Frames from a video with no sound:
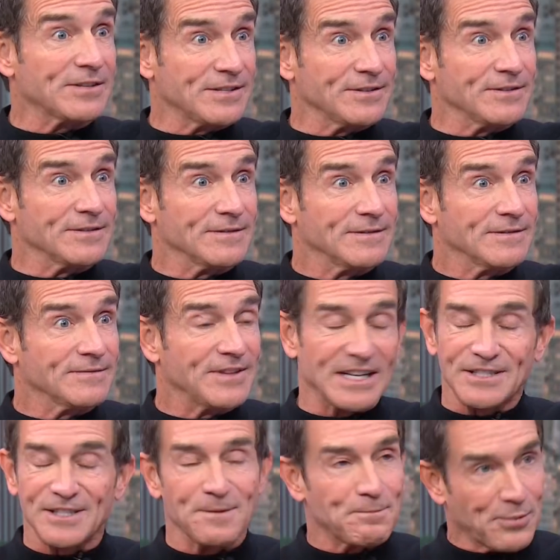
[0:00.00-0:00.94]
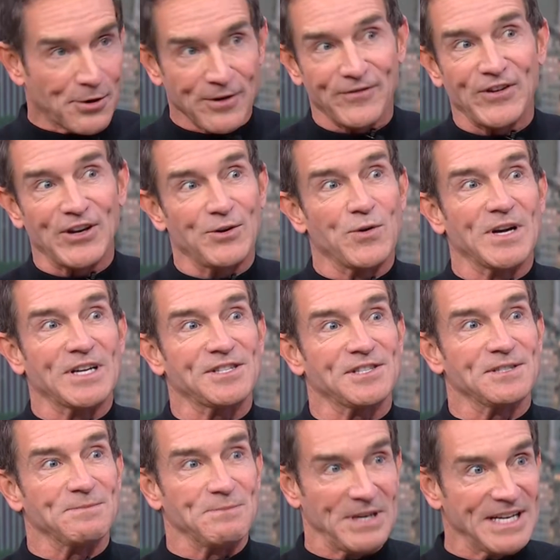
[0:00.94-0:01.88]
it to. That's a perfect
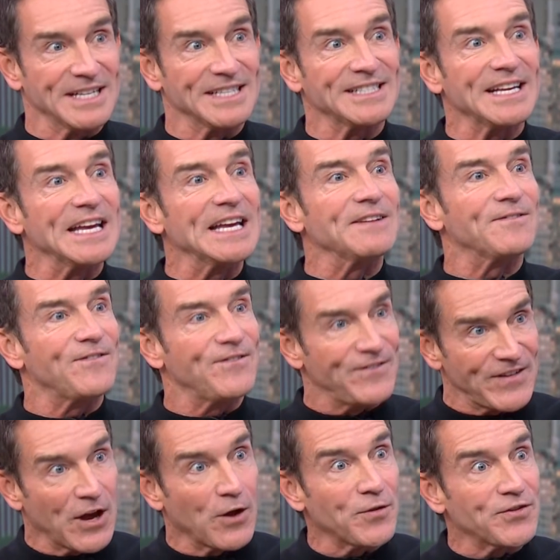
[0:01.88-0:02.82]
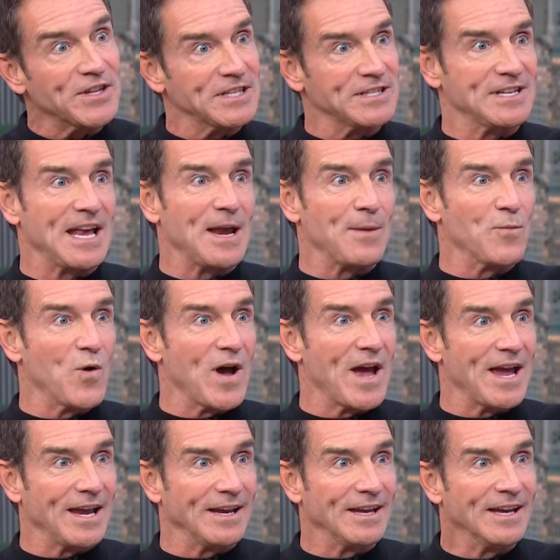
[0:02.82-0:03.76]
question because it felt the same
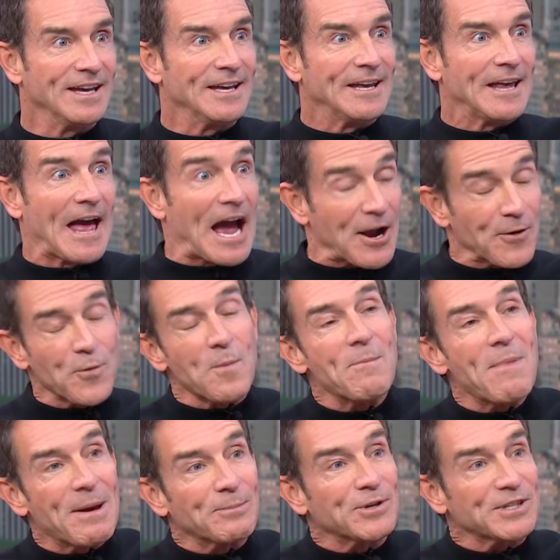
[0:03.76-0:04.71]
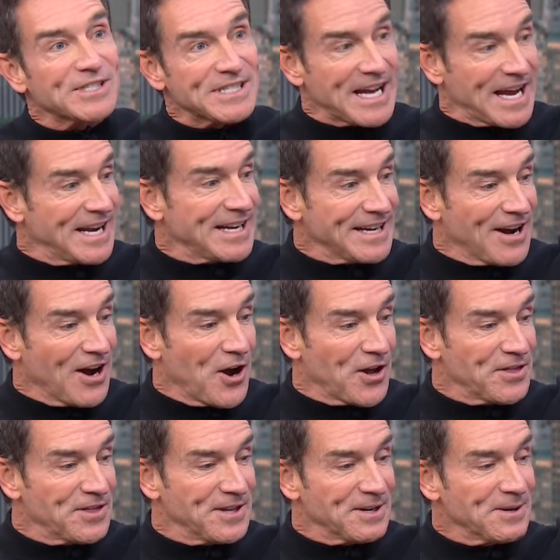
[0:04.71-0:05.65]
way. I remember standing
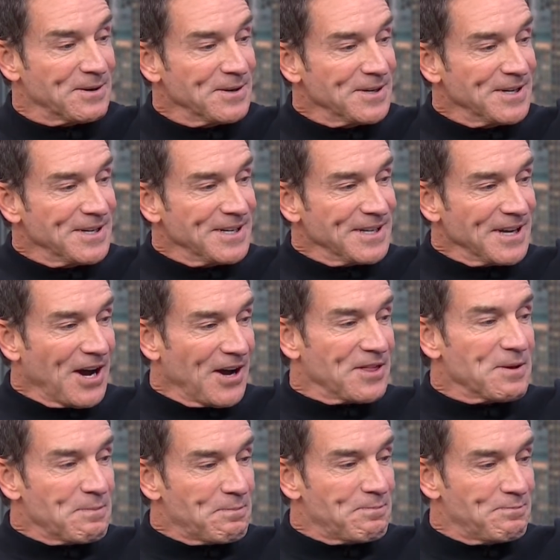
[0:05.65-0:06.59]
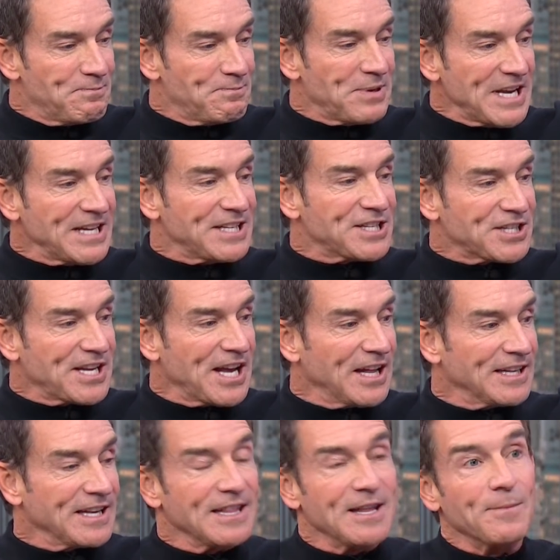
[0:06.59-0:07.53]
on the beach
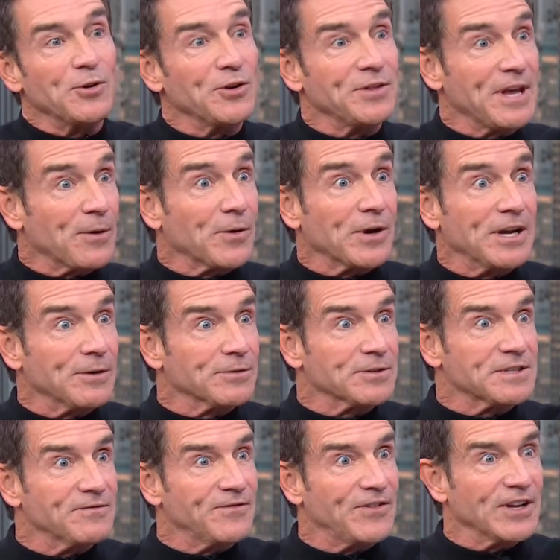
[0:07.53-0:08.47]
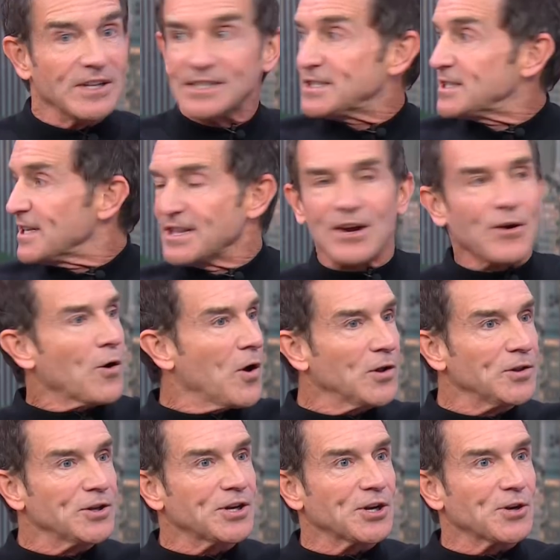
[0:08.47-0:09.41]
telling them they were heroes and villains, and they're
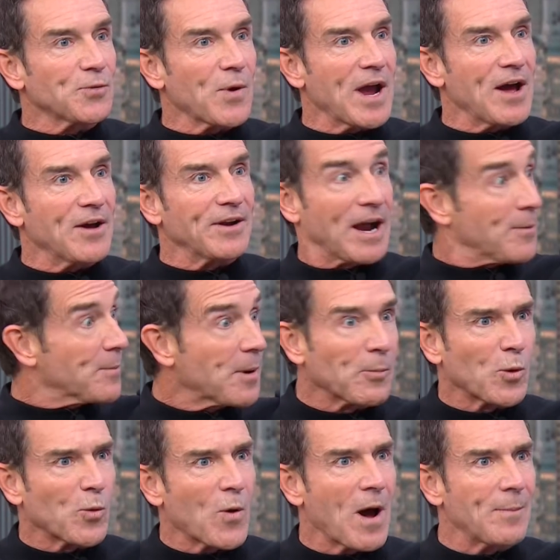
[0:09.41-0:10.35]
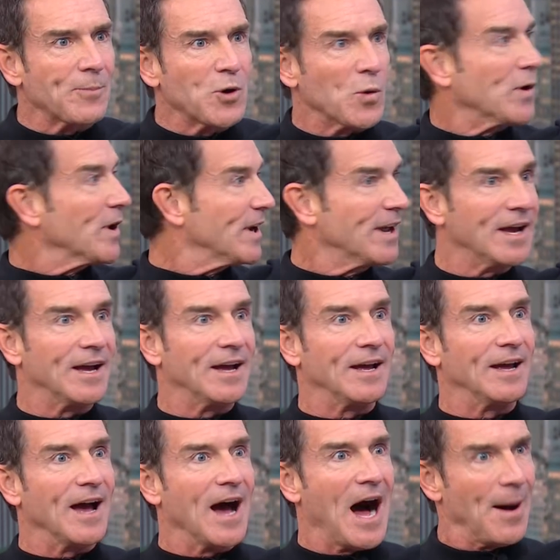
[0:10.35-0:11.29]
all looking around. I remember Rob going,
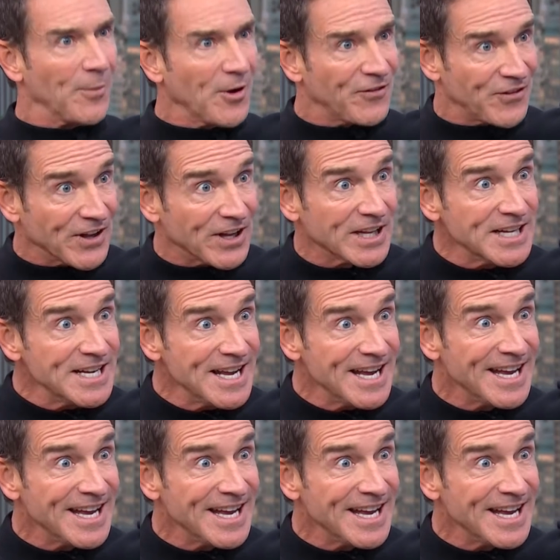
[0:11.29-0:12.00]
"I'm a villain?"